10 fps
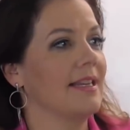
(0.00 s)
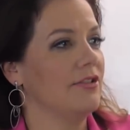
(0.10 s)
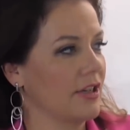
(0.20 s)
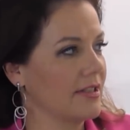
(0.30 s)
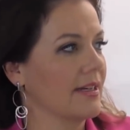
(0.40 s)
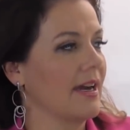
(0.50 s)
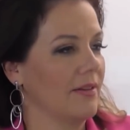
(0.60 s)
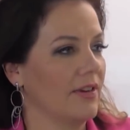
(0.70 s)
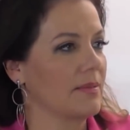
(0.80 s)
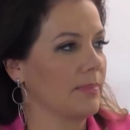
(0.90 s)
He just
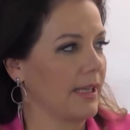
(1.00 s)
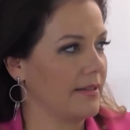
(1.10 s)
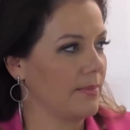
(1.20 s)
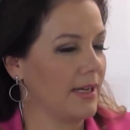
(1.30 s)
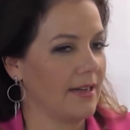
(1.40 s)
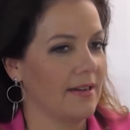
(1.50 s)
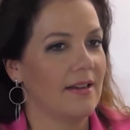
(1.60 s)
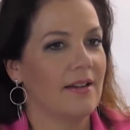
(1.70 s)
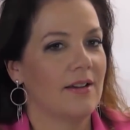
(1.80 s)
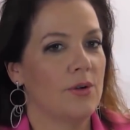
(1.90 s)
kind of explained to me
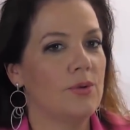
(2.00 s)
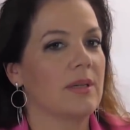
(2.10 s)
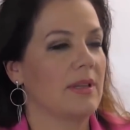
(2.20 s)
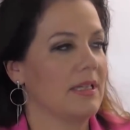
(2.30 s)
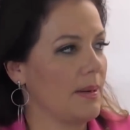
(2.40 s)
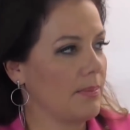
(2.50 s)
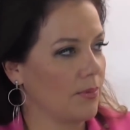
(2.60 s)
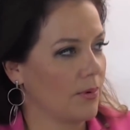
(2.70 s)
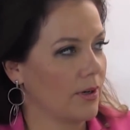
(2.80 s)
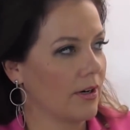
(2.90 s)
who some of these
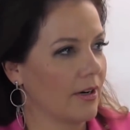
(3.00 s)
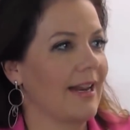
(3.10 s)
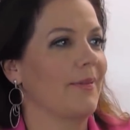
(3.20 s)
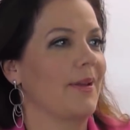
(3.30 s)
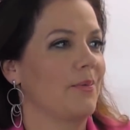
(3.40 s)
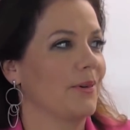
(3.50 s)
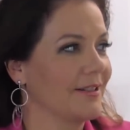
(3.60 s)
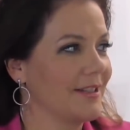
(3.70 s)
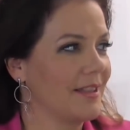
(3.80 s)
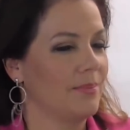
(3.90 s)
people were and how they
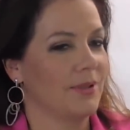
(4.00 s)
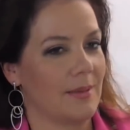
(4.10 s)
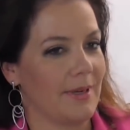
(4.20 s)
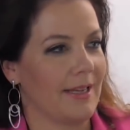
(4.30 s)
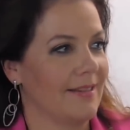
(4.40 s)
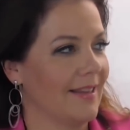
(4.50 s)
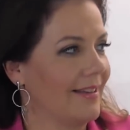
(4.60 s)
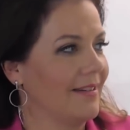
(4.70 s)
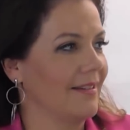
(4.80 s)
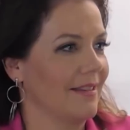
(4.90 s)
weren't the boogeymen
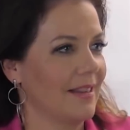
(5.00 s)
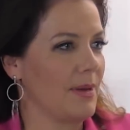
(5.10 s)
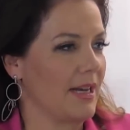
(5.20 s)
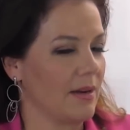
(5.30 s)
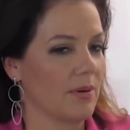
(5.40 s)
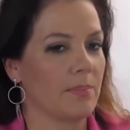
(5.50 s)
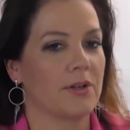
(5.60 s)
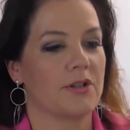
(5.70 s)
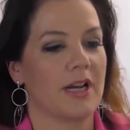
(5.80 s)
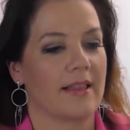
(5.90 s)
that the media were
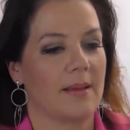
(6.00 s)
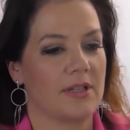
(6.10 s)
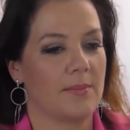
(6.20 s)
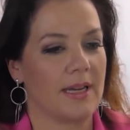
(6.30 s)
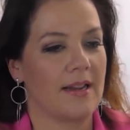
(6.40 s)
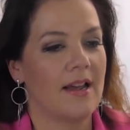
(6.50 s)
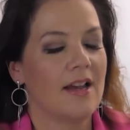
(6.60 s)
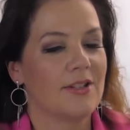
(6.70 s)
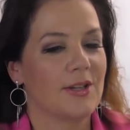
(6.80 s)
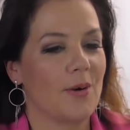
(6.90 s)
portraying them to be.
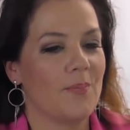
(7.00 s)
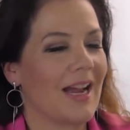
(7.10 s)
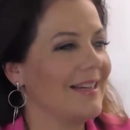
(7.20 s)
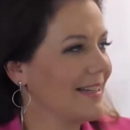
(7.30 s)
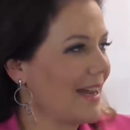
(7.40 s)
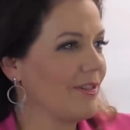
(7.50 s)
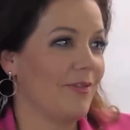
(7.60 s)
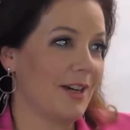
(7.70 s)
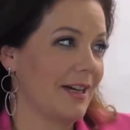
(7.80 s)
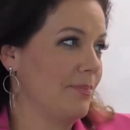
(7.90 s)
So I did have a
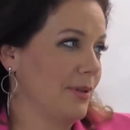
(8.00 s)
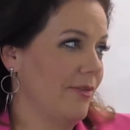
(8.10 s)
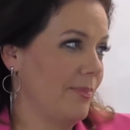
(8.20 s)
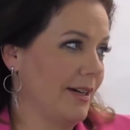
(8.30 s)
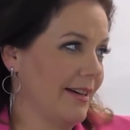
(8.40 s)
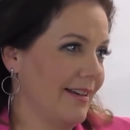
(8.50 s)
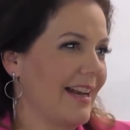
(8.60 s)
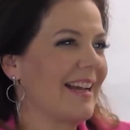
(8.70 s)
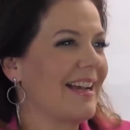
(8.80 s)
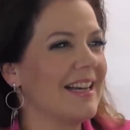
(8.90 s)
very brief period,
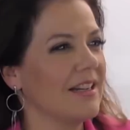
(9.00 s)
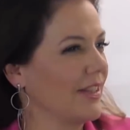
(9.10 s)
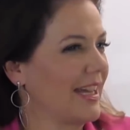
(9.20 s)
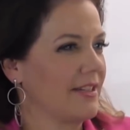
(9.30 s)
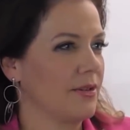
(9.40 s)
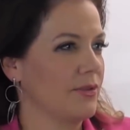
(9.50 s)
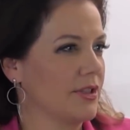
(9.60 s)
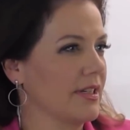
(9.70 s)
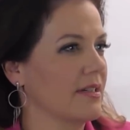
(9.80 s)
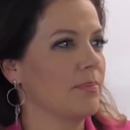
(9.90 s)
and I kind of like to
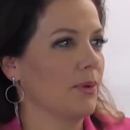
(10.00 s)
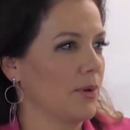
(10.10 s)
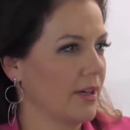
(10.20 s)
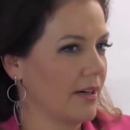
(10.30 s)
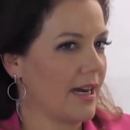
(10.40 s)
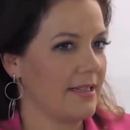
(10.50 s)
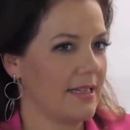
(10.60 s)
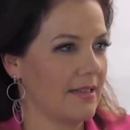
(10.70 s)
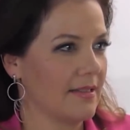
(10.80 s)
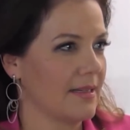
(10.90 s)
just explore
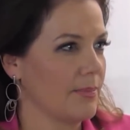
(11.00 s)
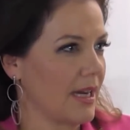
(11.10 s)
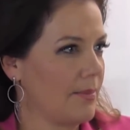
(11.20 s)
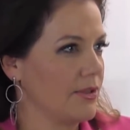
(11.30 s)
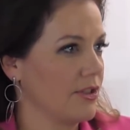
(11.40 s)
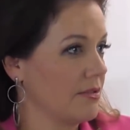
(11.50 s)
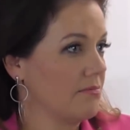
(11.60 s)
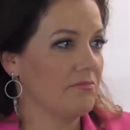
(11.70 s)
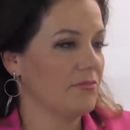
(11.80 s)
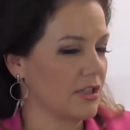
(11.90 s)
ideas sometimes just
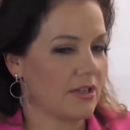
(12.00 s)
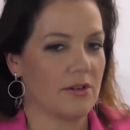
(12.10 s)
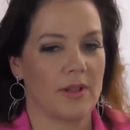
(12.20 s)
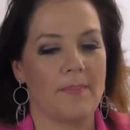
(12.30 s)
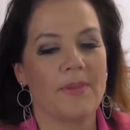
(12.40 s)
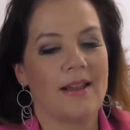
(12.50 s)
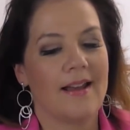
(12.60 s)
to do that.